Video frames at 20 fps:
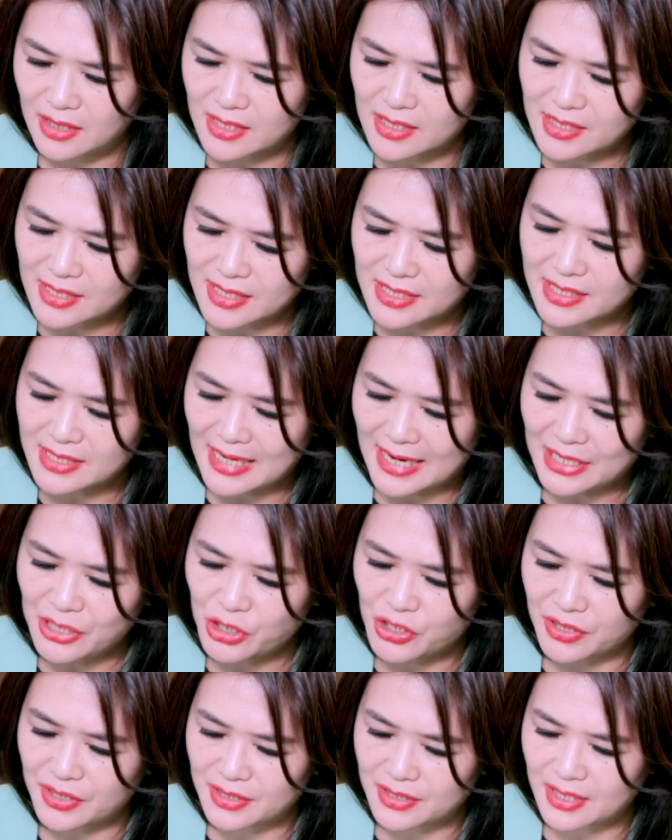since
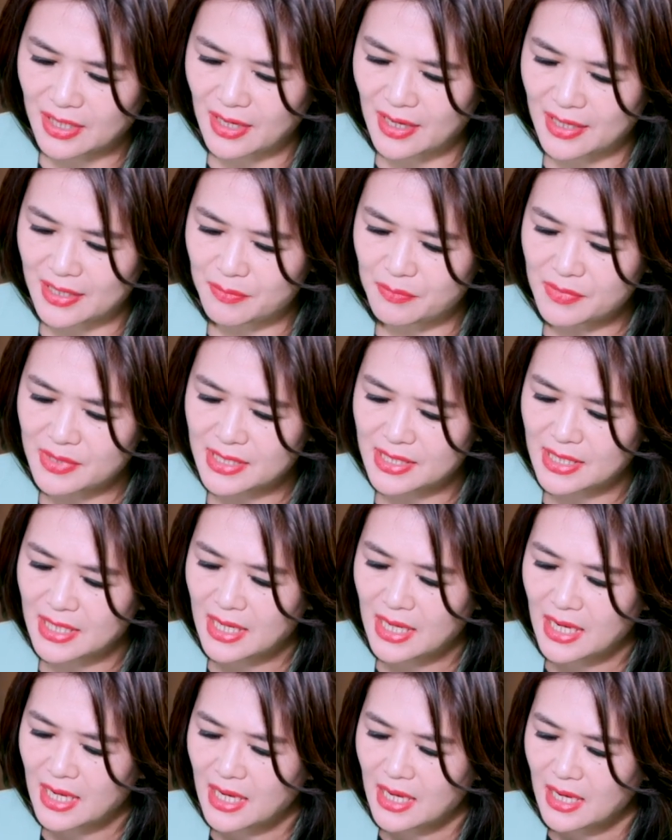ancient times.
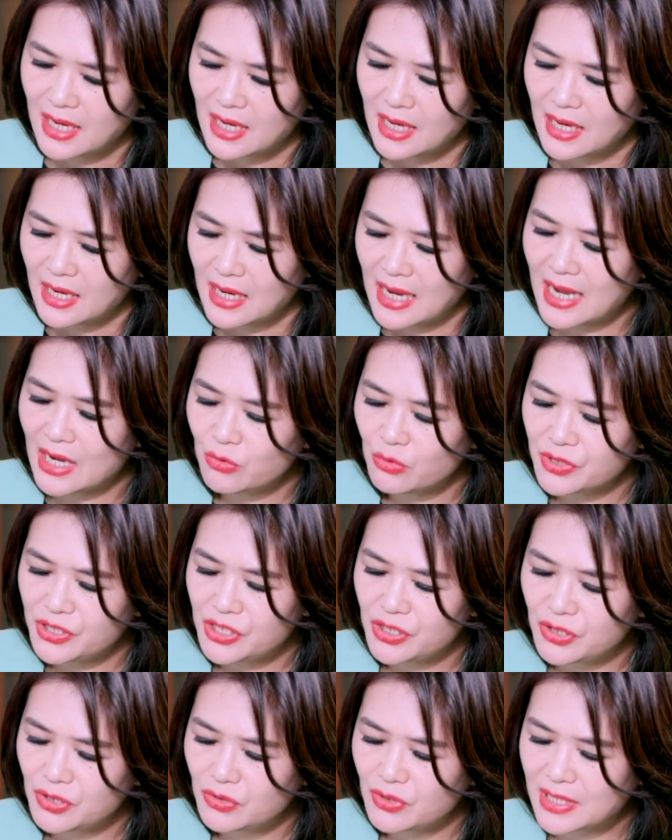How would
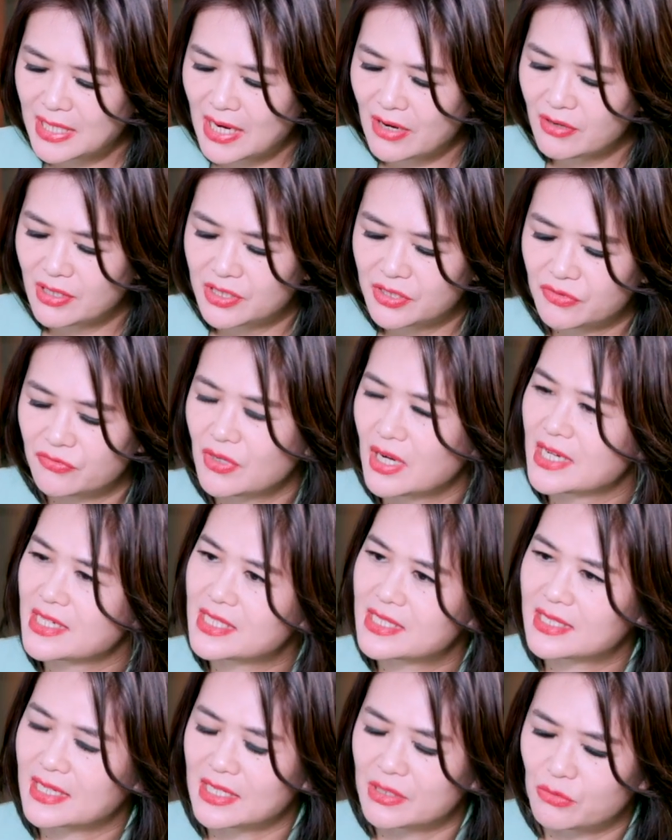you
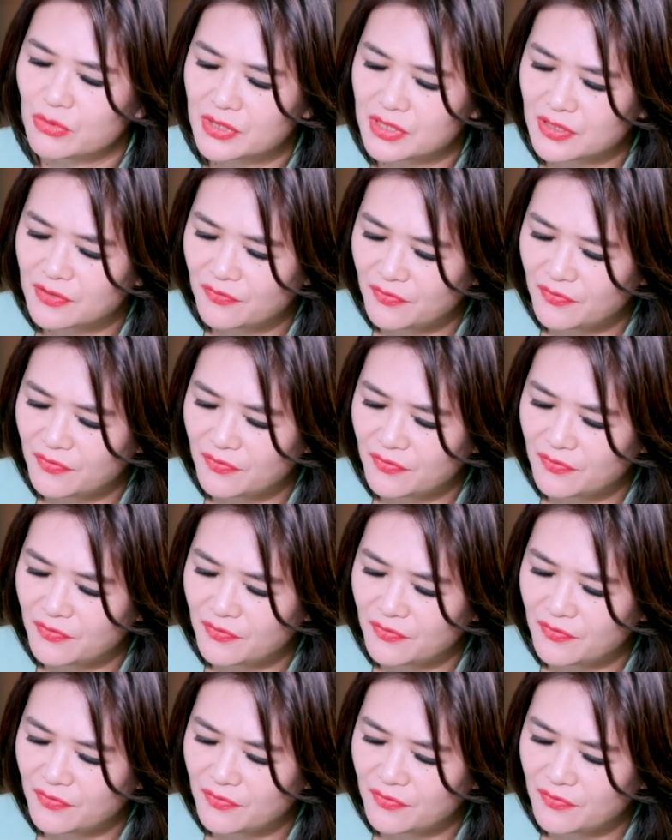characterize Taiwan's